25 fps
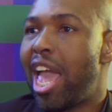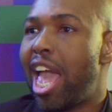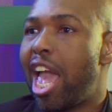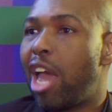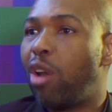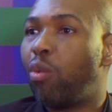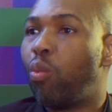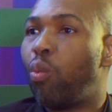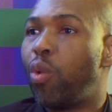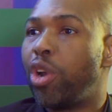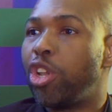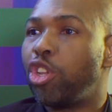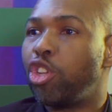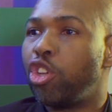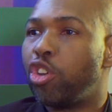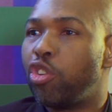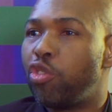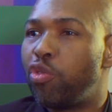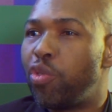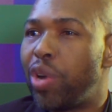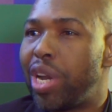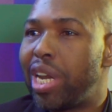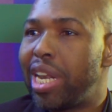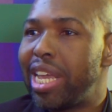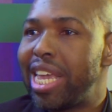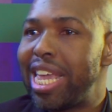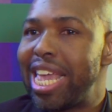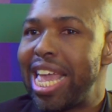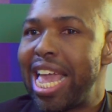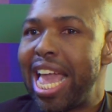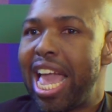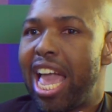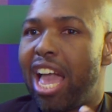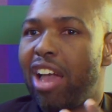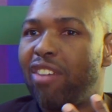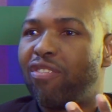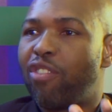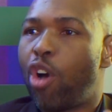And when you really
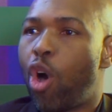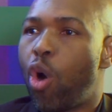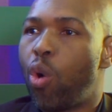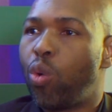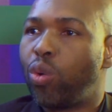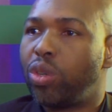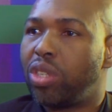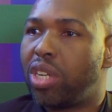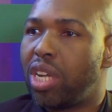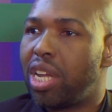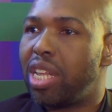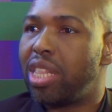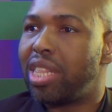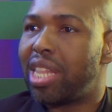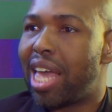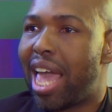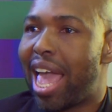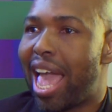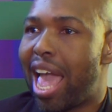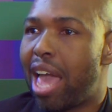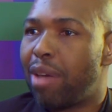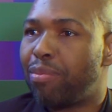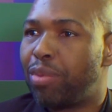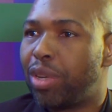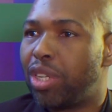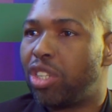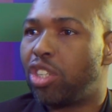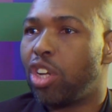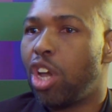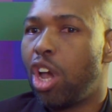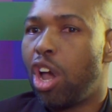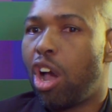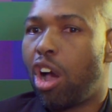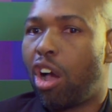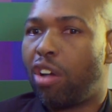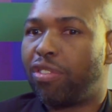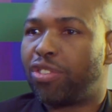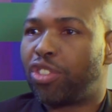have honed in the habit
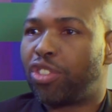of